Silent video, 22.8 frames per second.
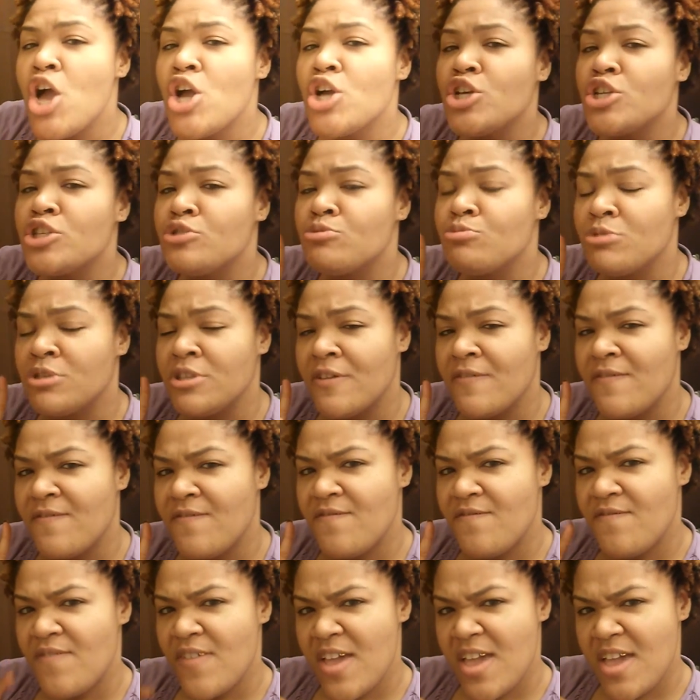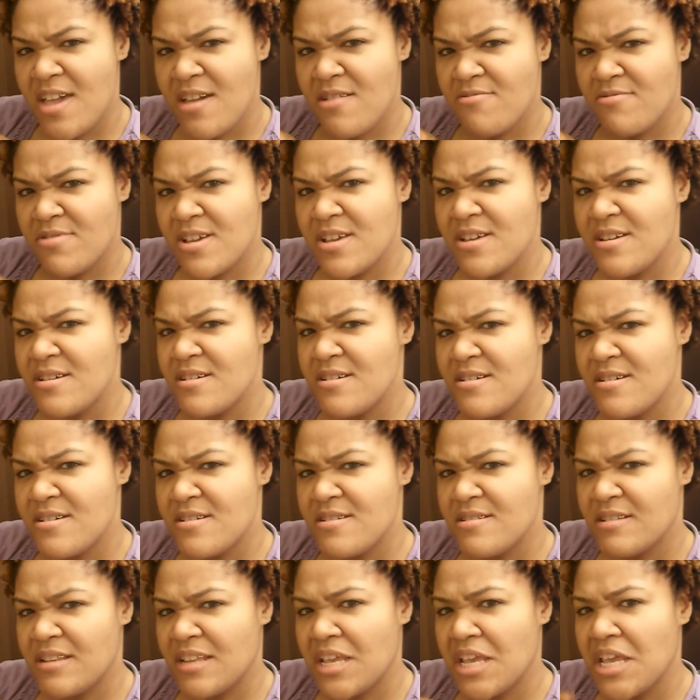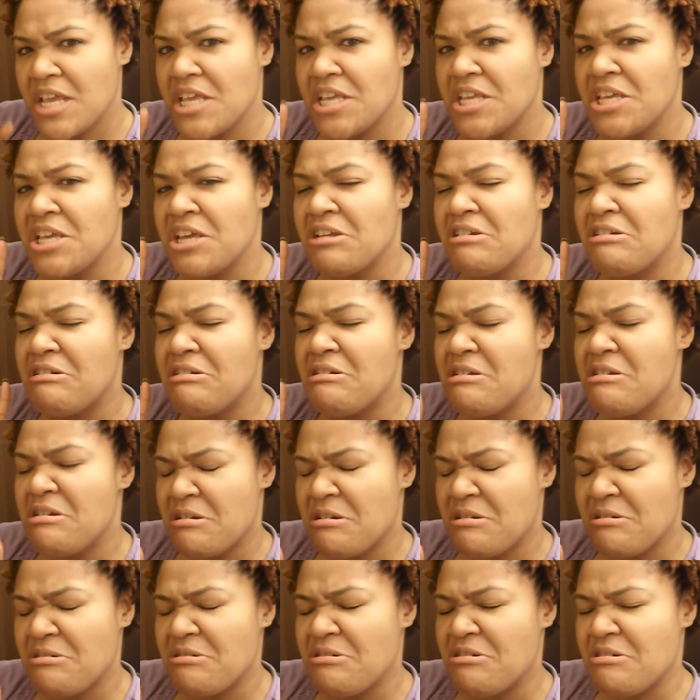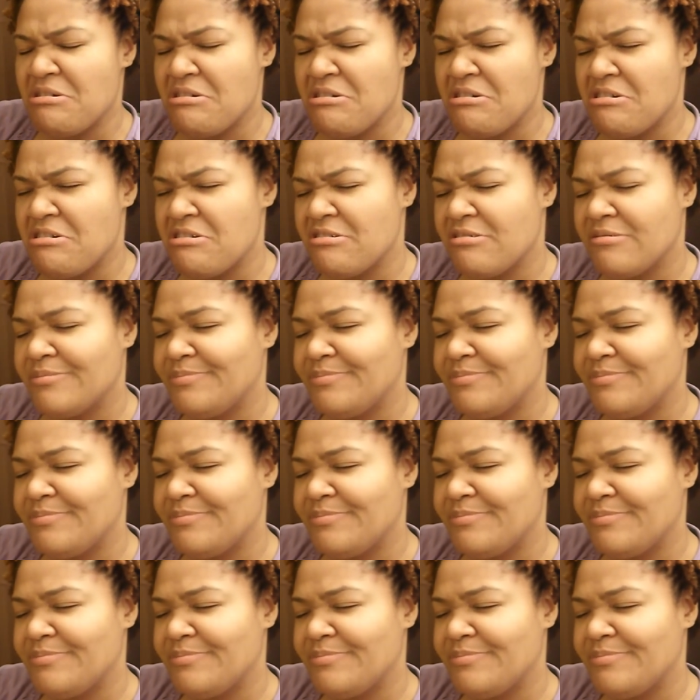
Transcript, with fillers: Cause when you feel good, you look good.